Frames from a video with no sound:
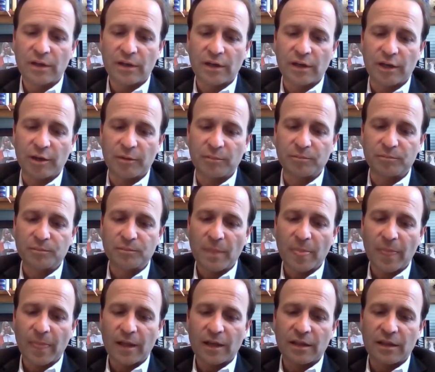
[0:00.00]
General
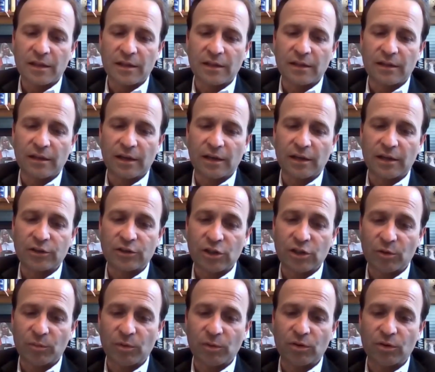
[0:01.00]

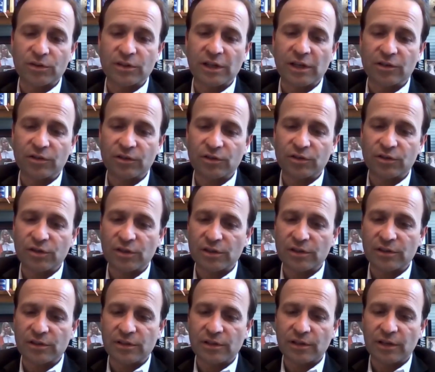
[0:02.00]
Motors actually
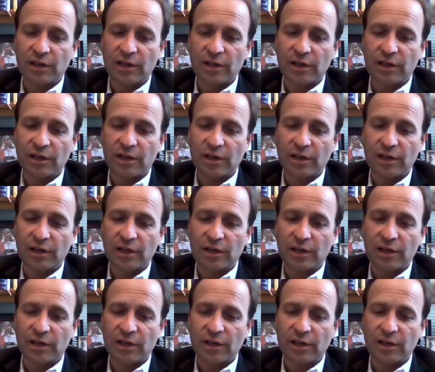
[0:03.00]
just